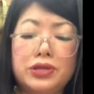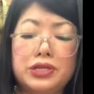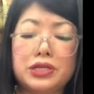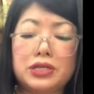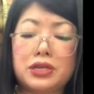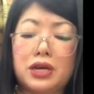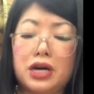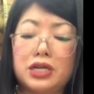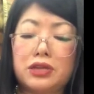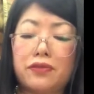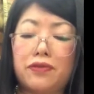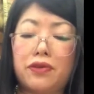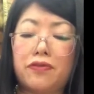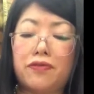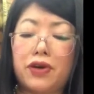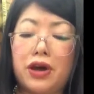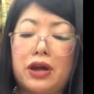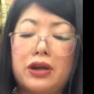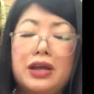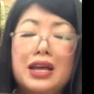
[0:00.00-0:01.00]
the size of your
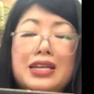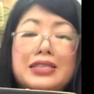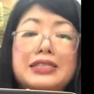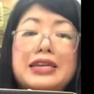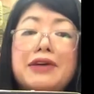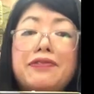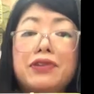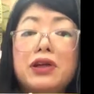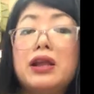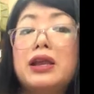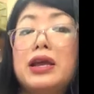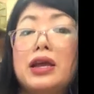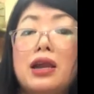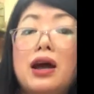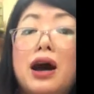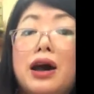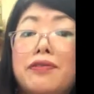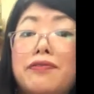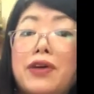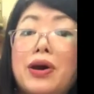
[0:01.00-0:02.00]
phone, definitely an
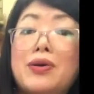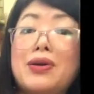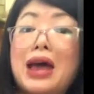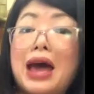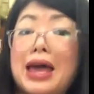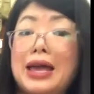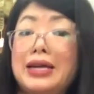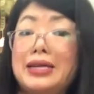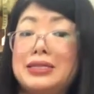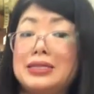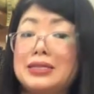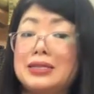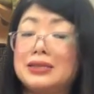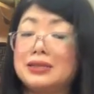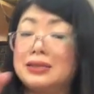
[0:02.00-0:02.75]
iPhone 8,